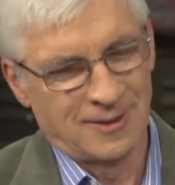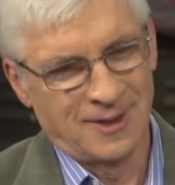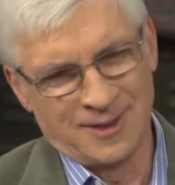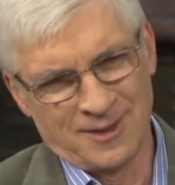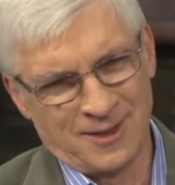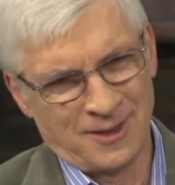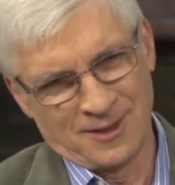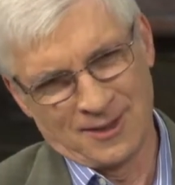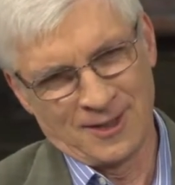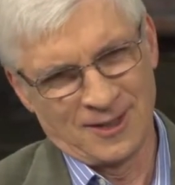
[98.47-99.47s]

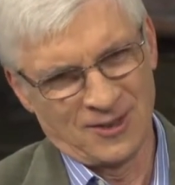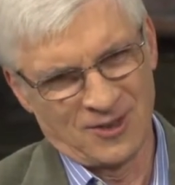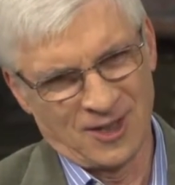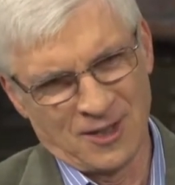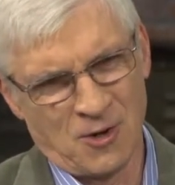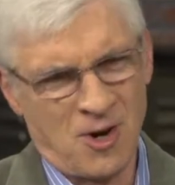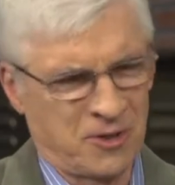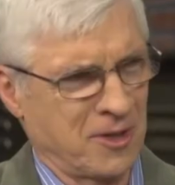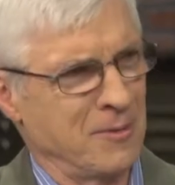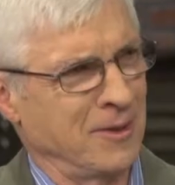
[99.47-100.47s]
I hate to say
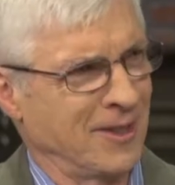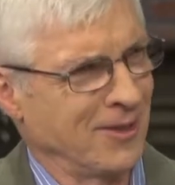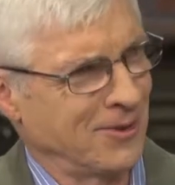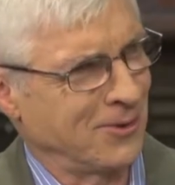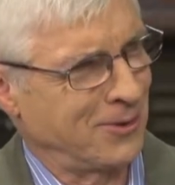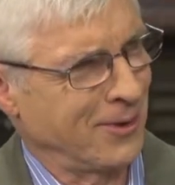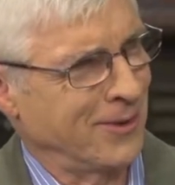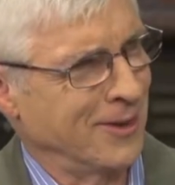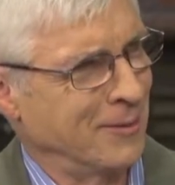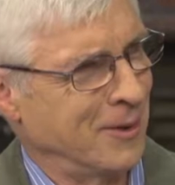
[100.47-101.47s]
awesome, it sounds so
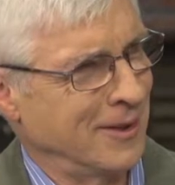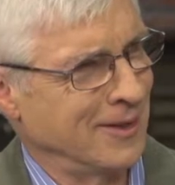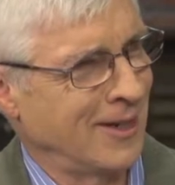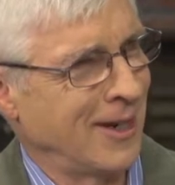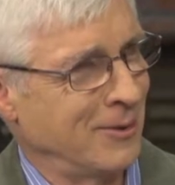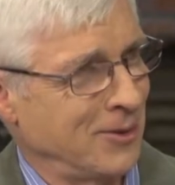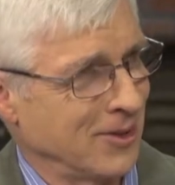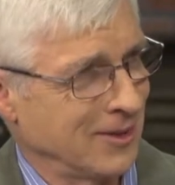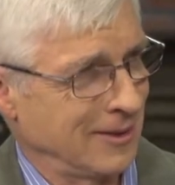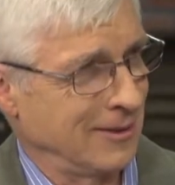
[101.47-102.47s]
trivial, but God was
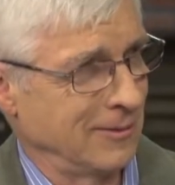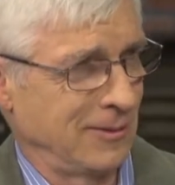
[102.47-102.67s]
just